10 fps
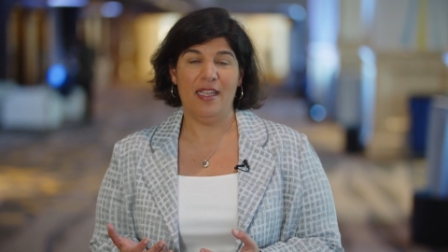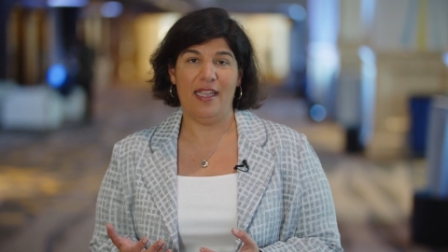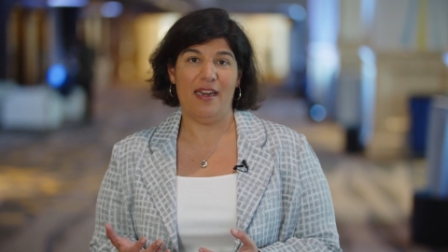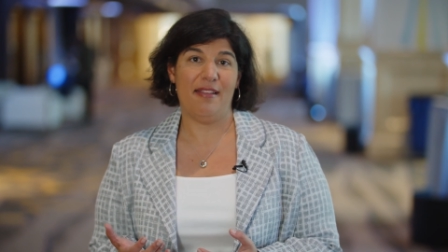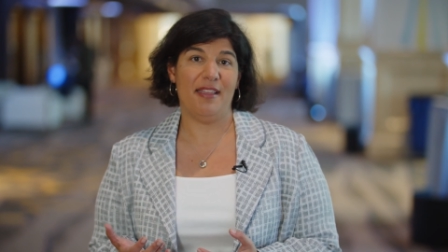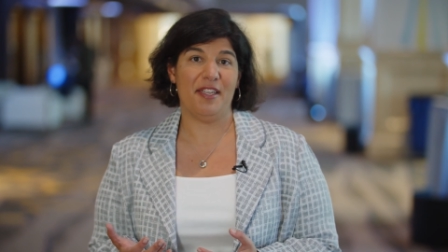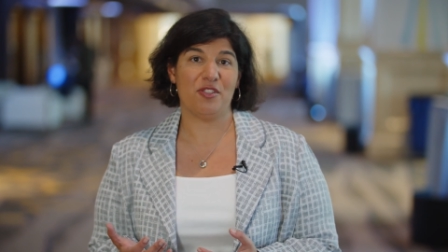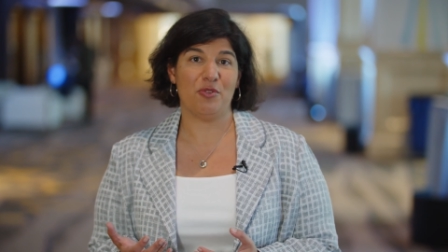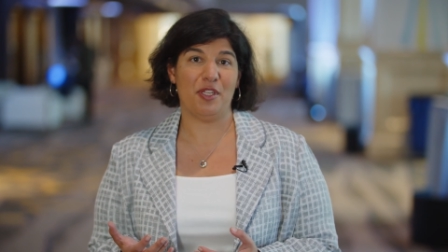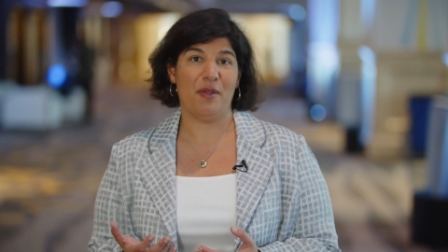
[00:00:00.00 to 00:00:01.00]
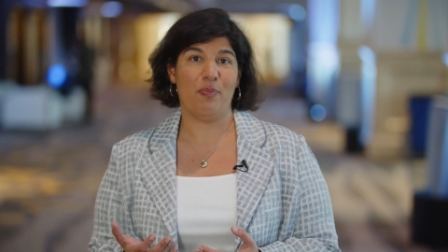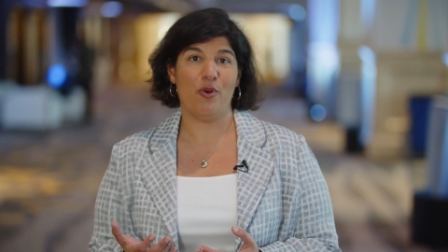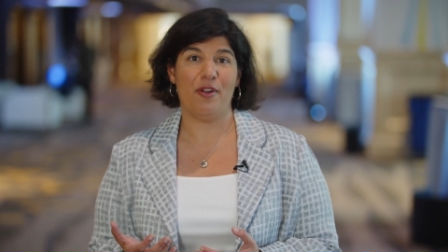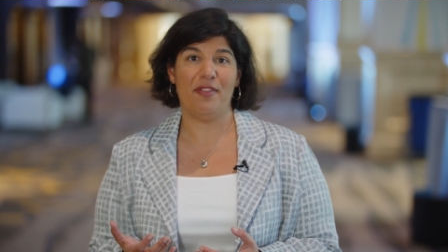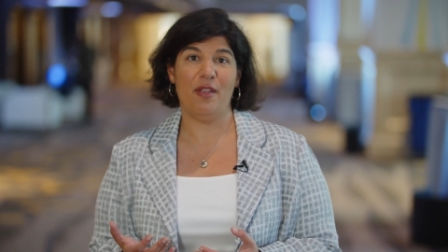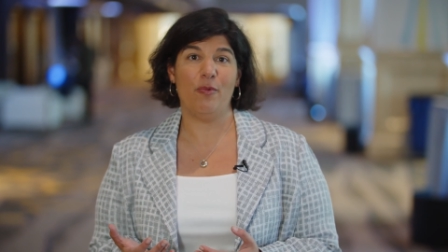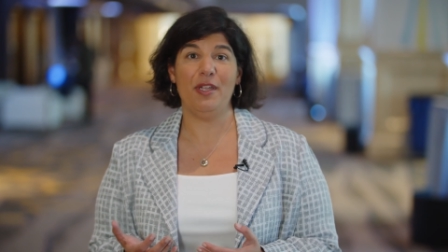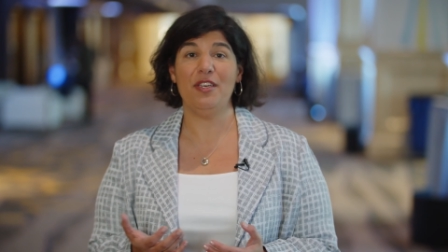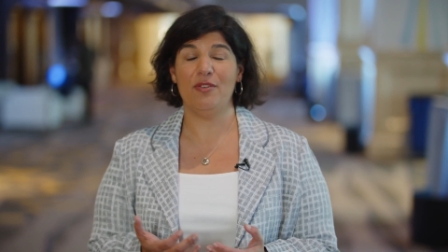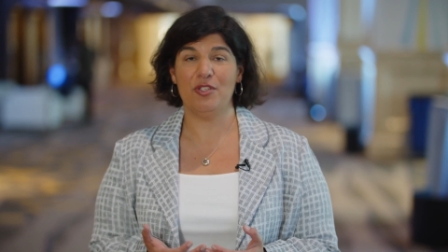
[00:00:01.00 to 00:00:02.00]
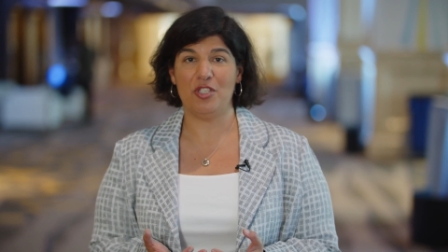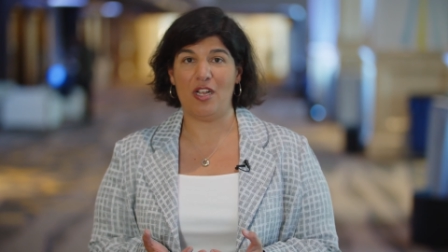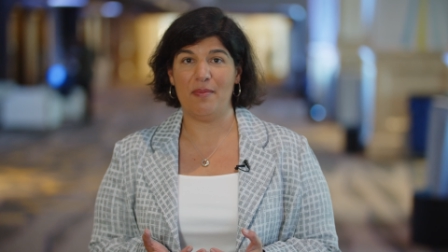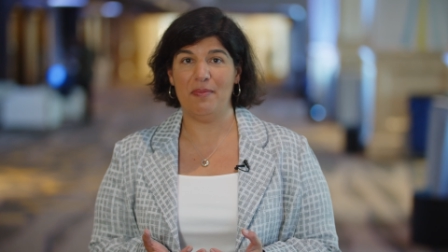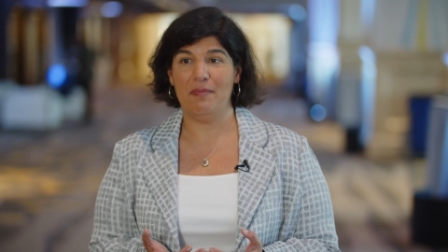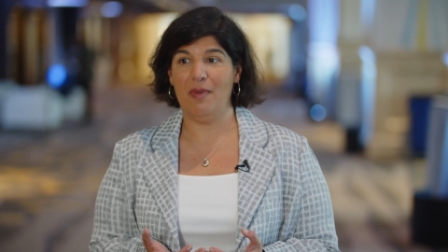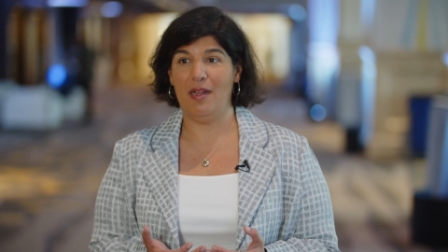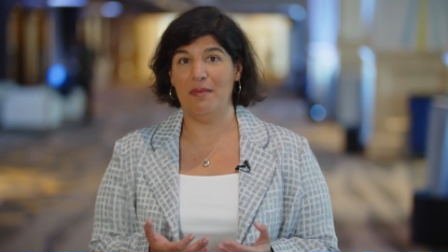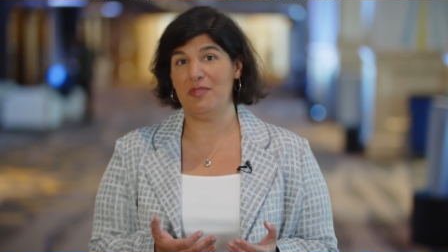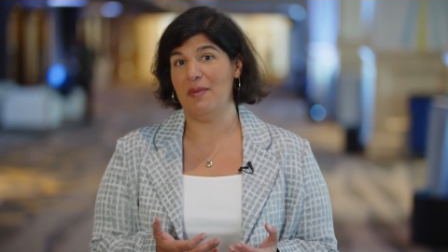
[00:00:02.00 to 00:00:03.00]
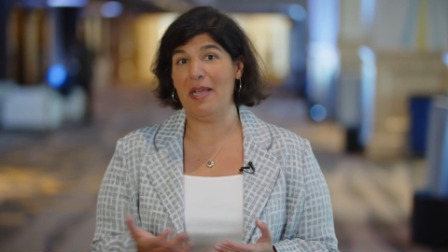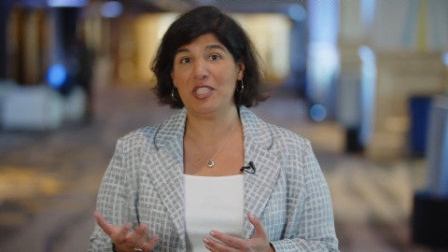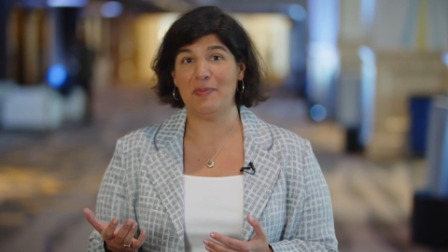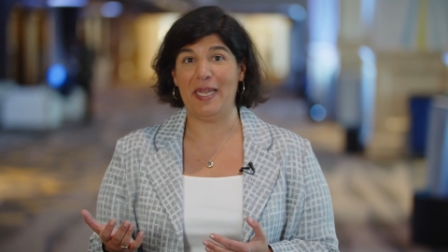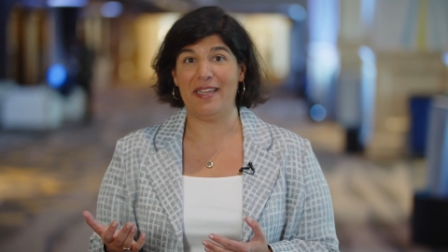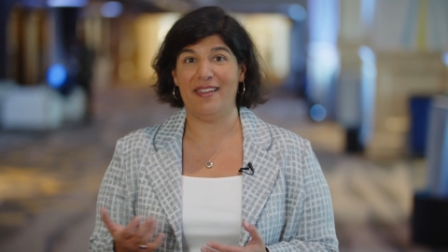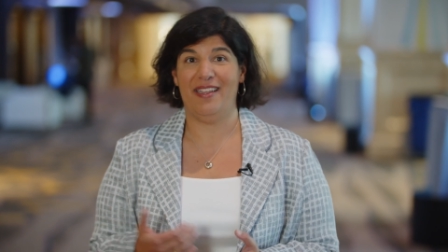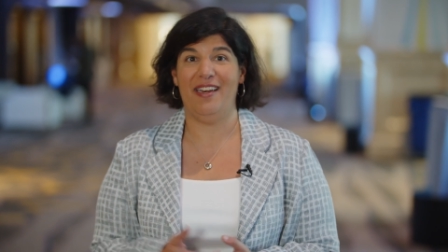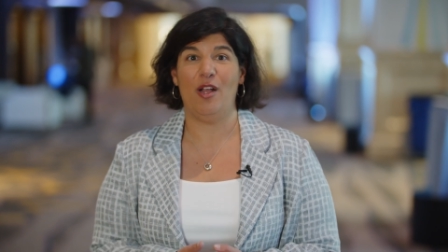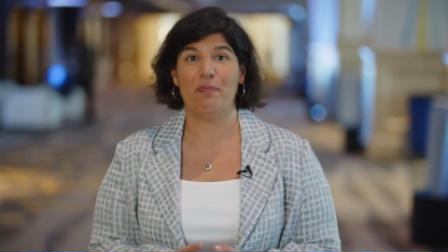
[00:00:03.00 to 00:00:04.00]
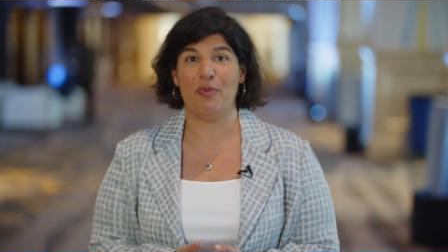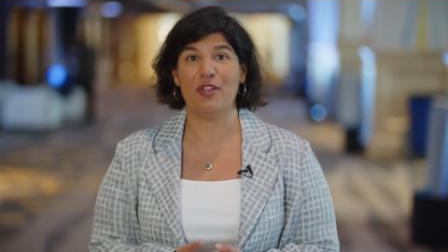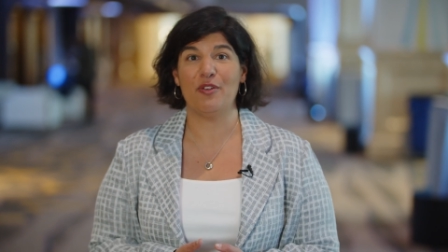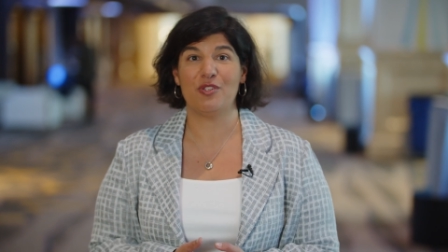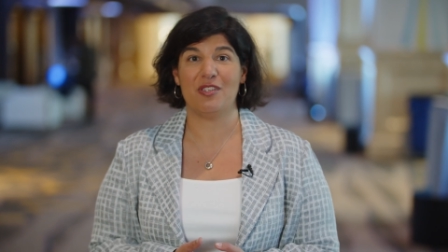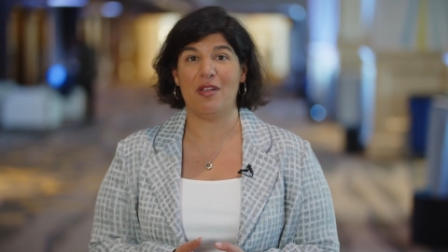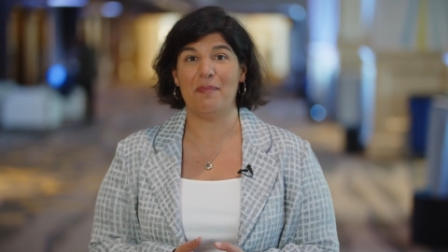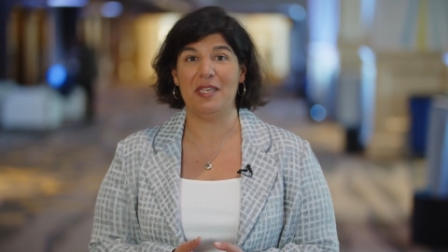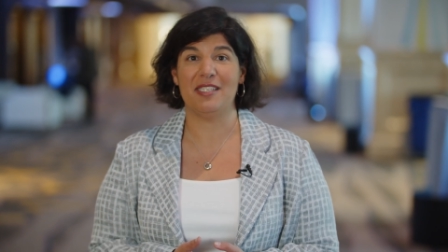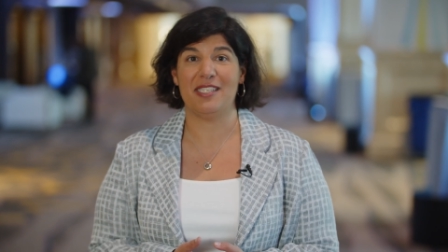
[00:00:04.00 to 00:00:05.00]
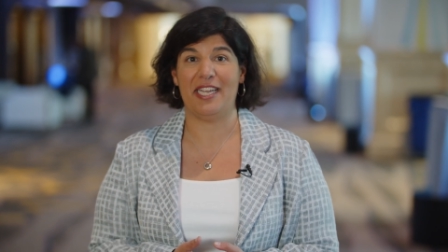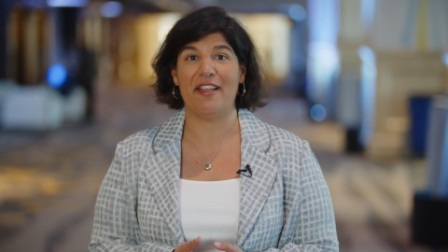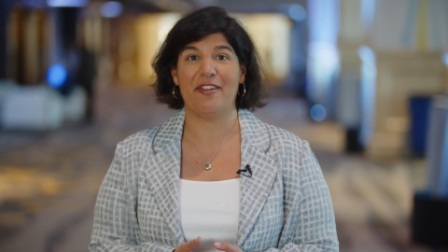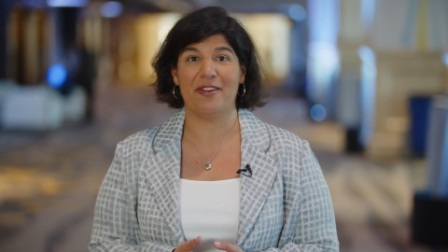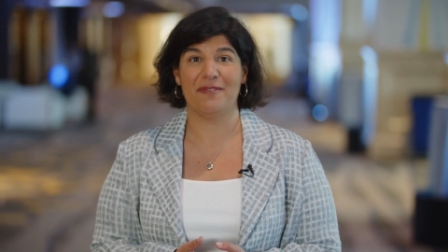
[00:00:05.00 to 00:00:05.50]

And I think it's really important that we do a job um, to matchmake and help bring those companies together.